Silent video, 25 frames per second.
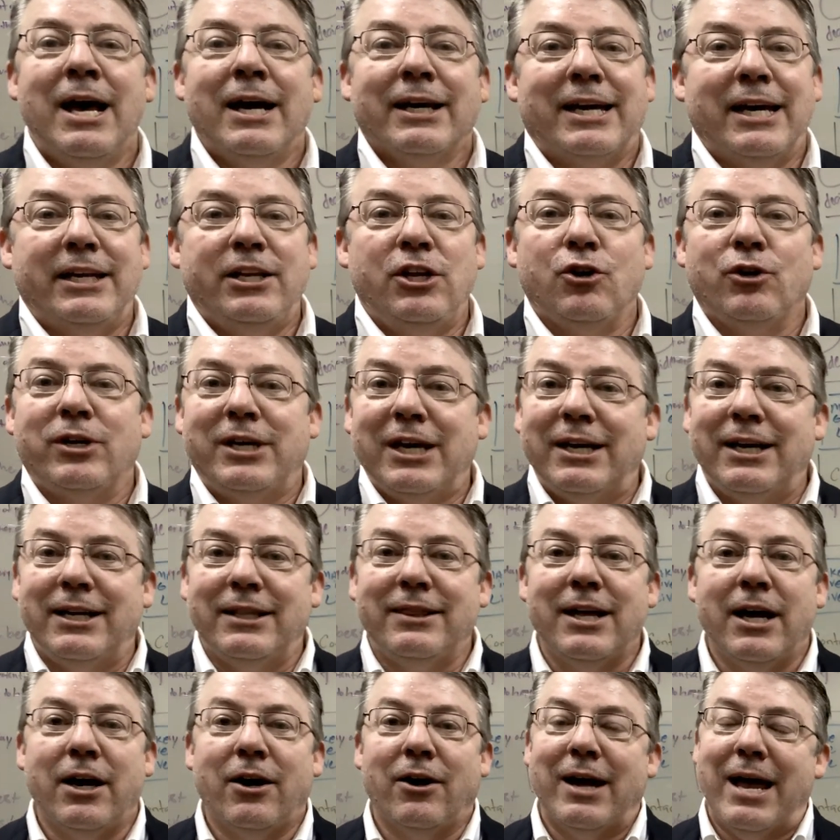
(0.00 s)
Can you get
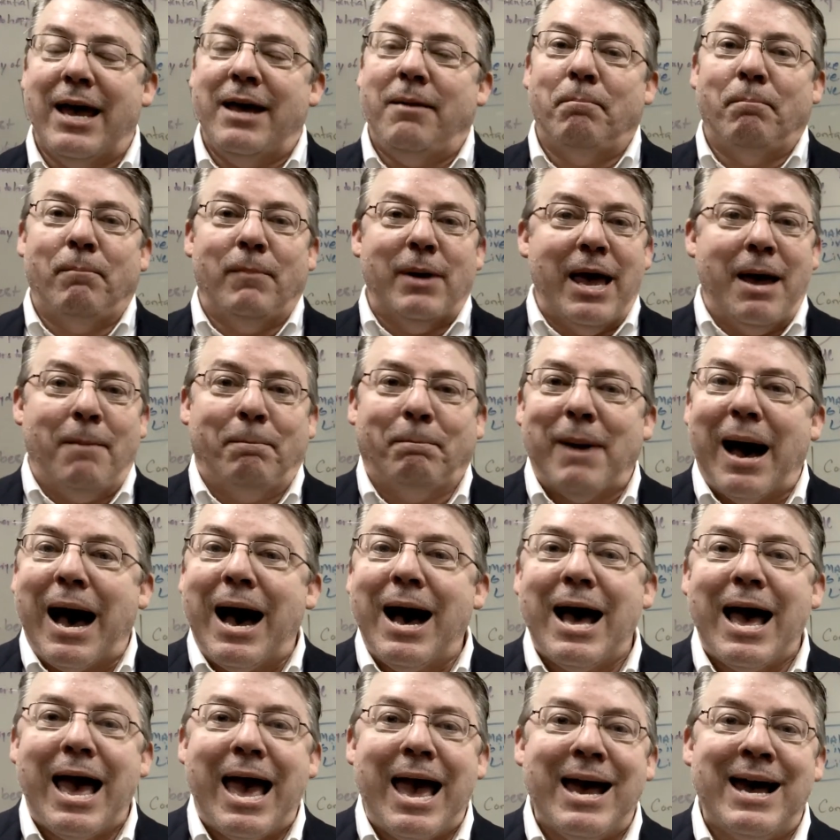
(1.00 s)
in there and
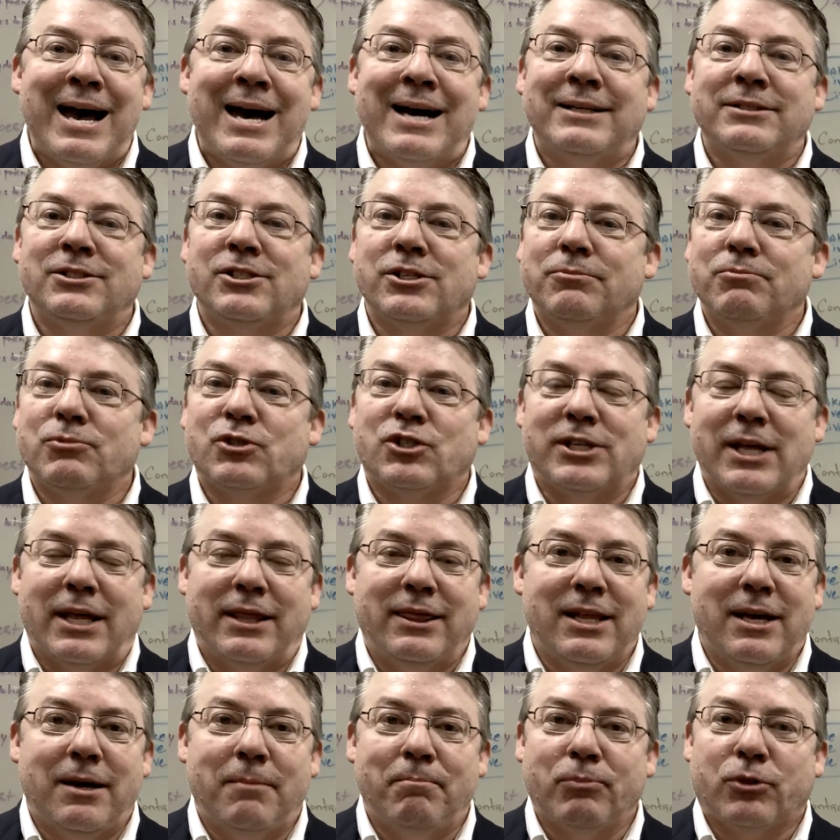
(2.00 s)
buy ads,
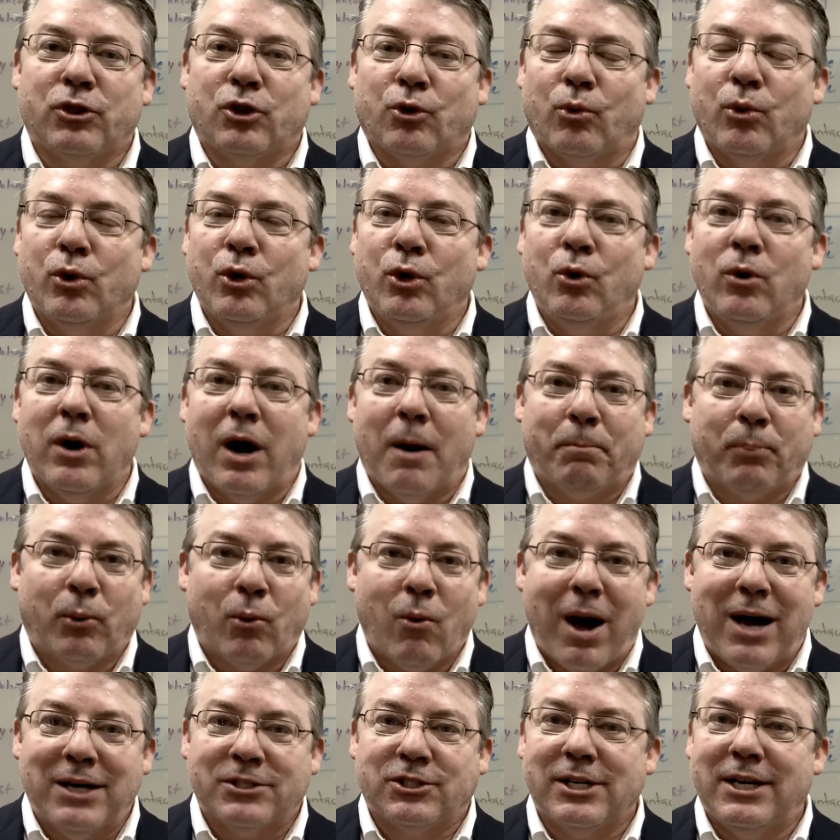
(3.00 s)
send them through a
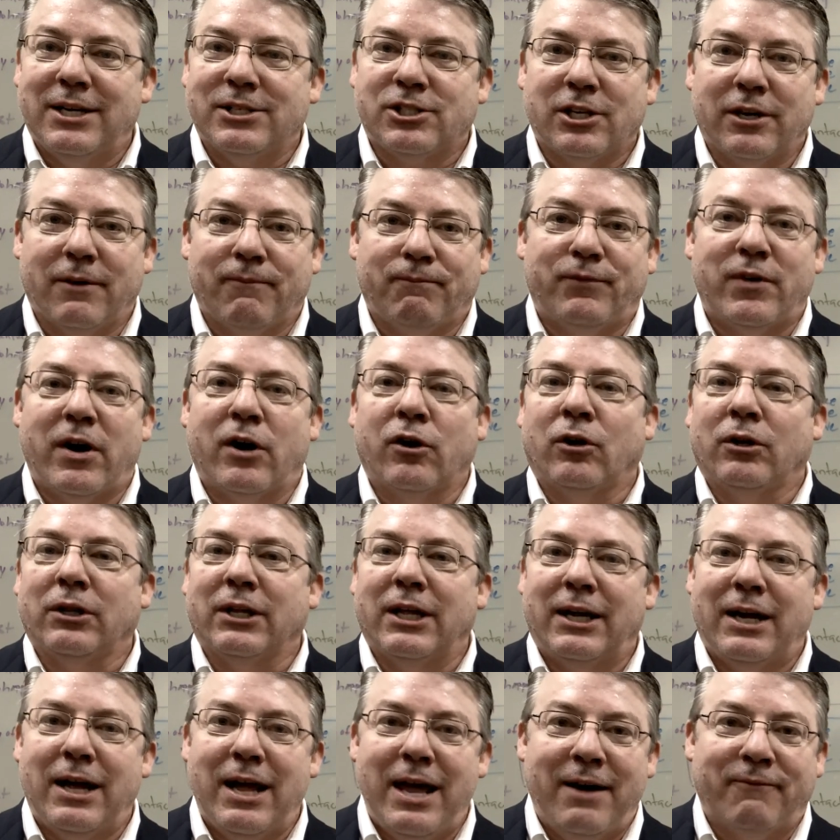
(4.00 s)
process and a funnel
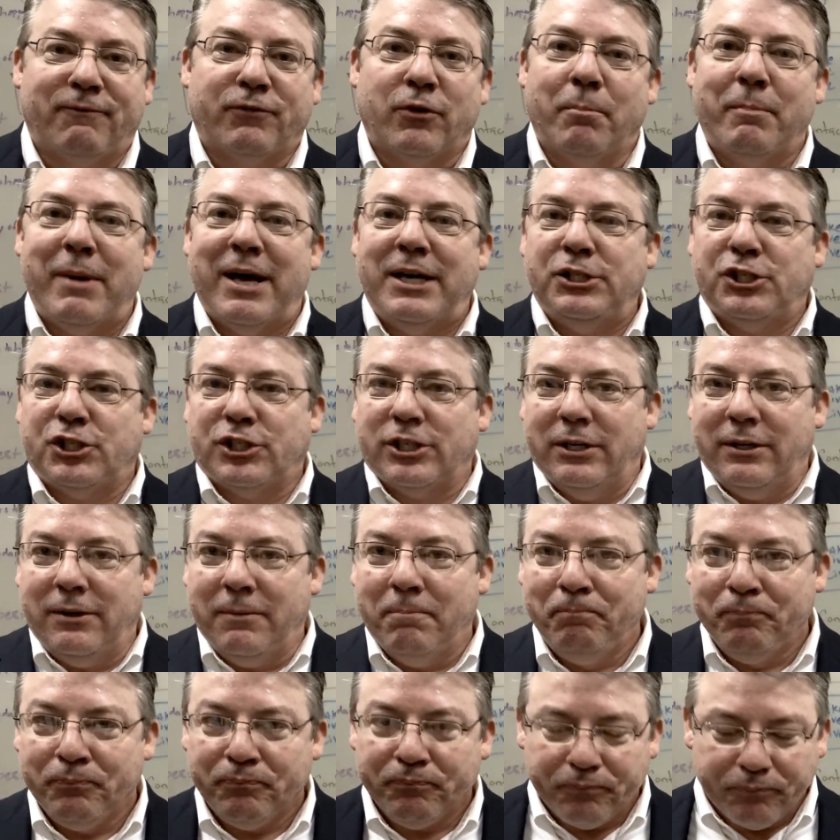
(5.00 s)
and an
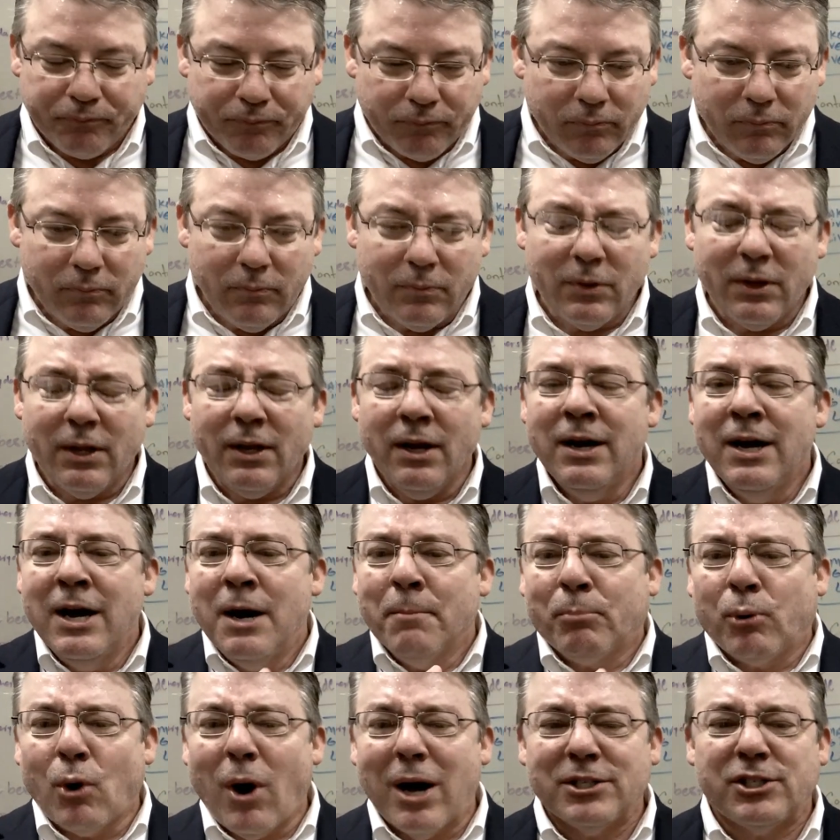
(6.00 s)
information
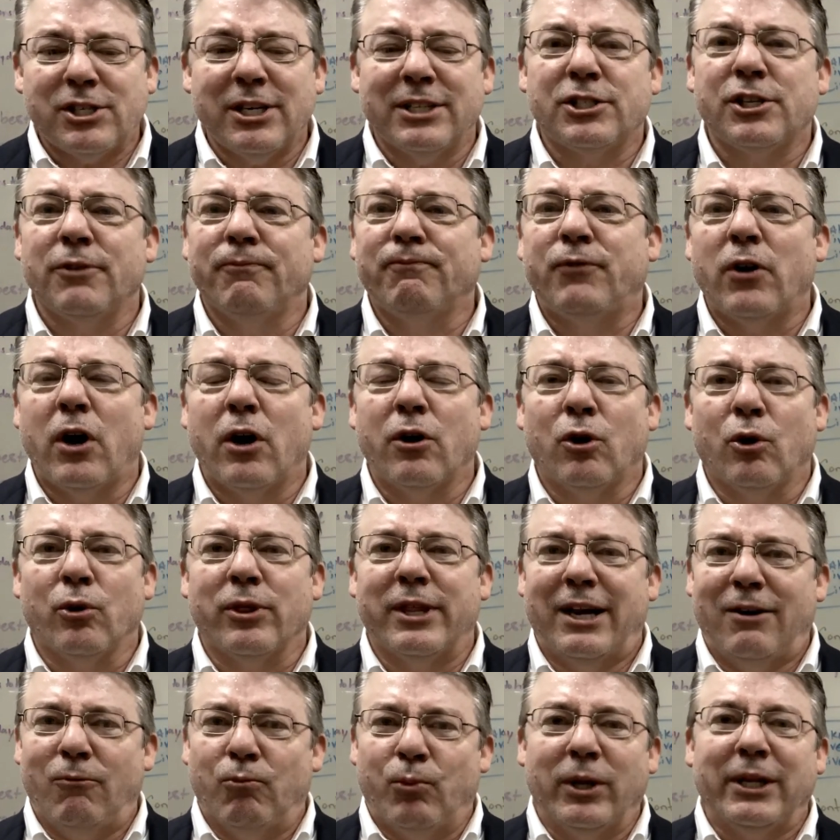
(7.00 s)
process and funnel
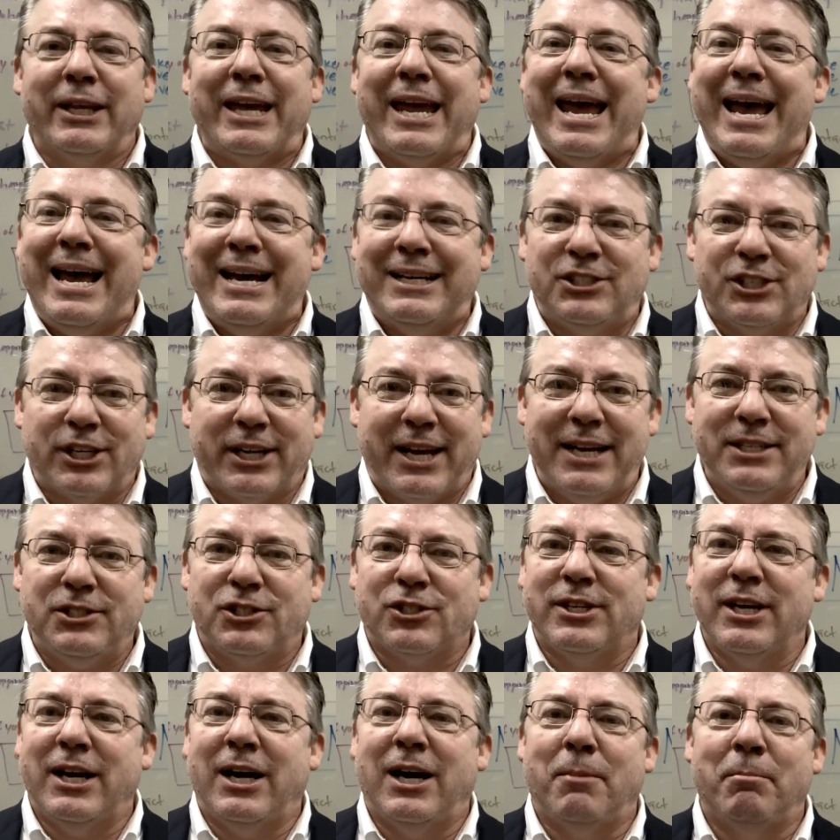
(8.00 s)
that really
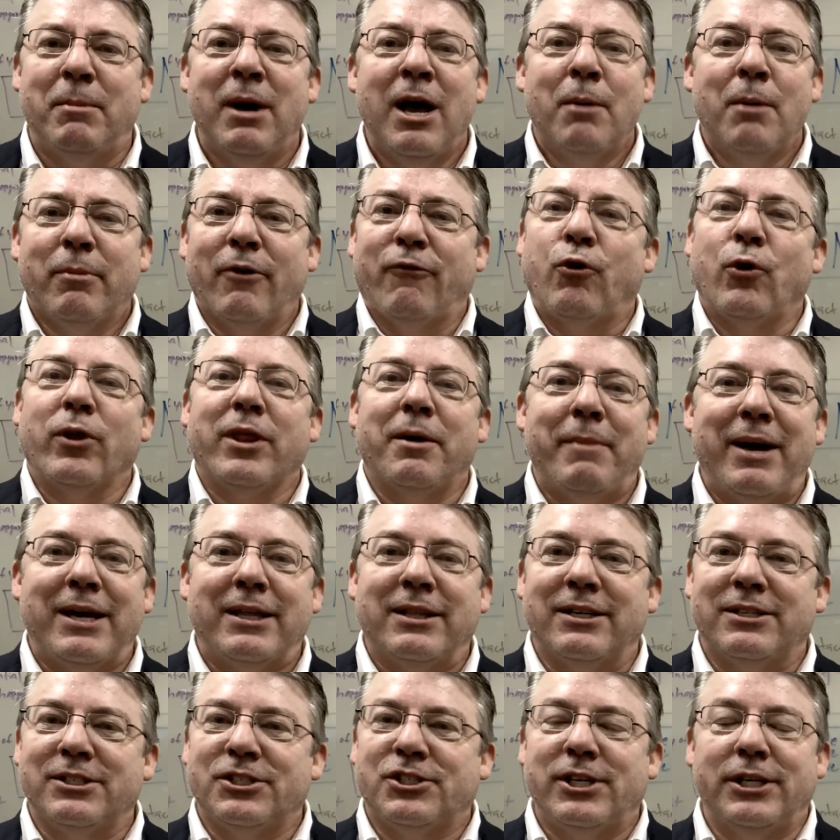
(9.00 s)
educates them before they make
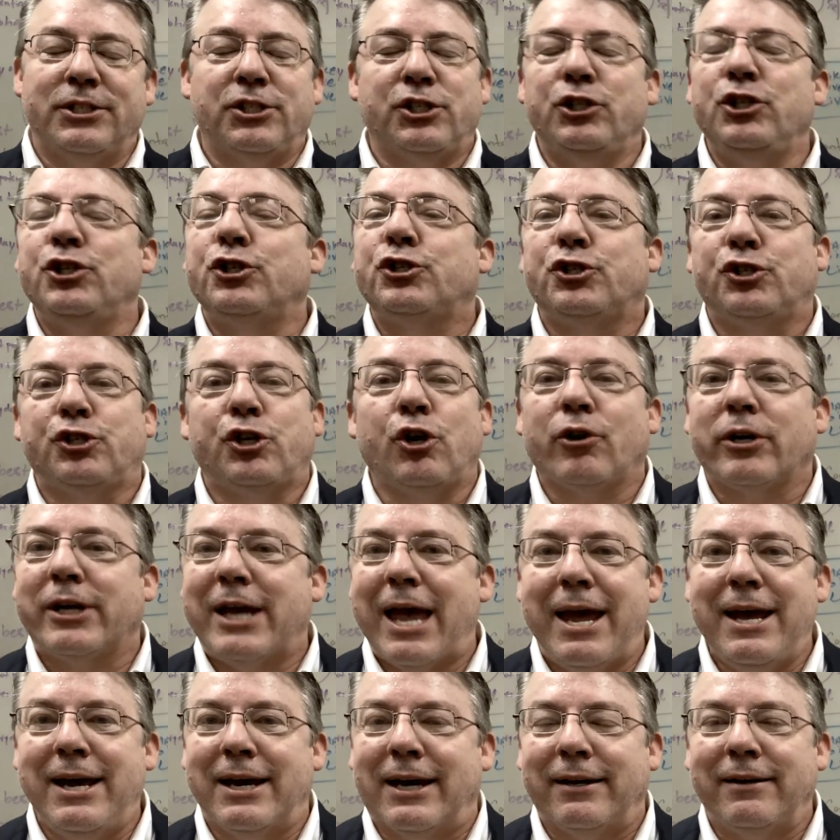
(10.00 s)
the decision? You sure
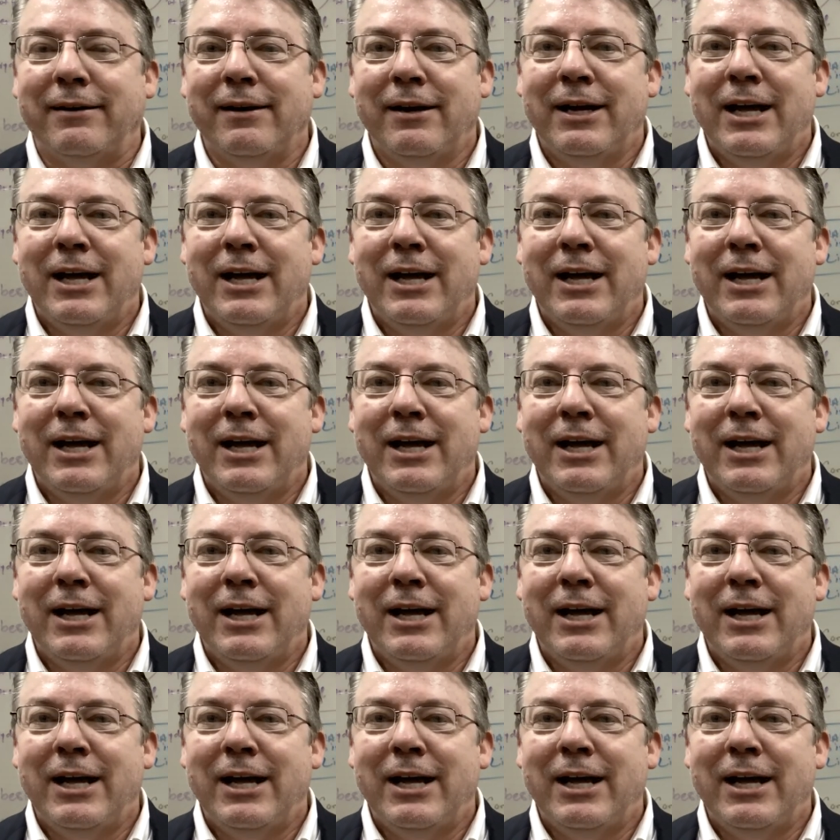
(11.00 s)
can.